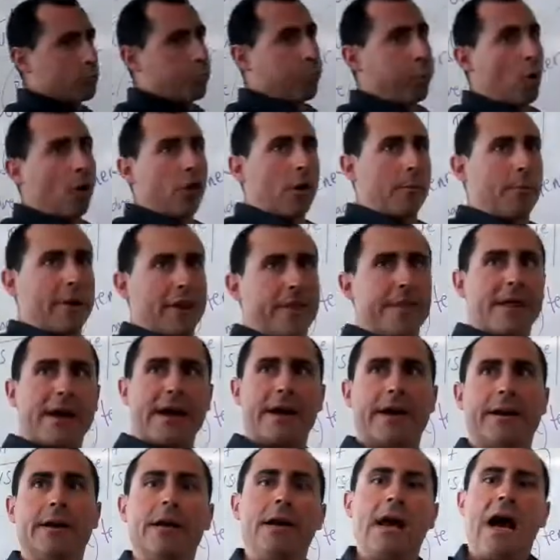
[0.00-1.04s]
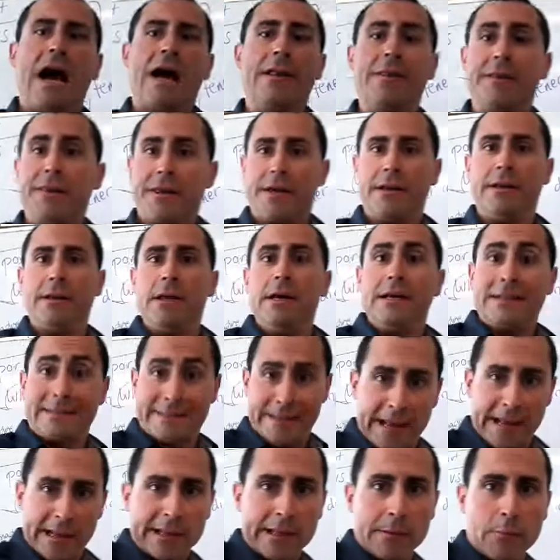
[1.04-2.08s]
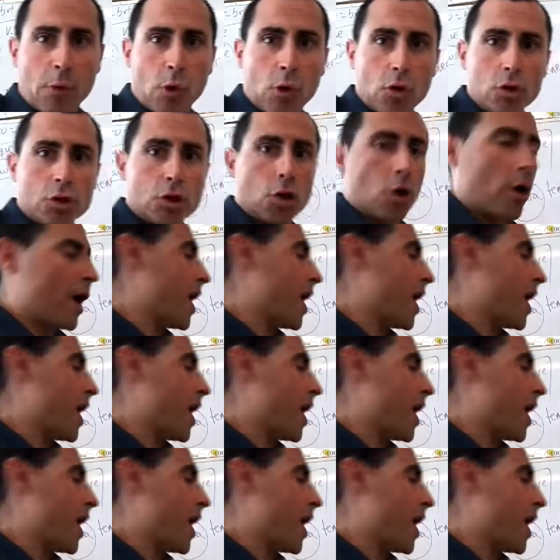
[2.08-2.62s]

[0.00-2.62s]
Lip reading: puedo aprender. And then tell them also,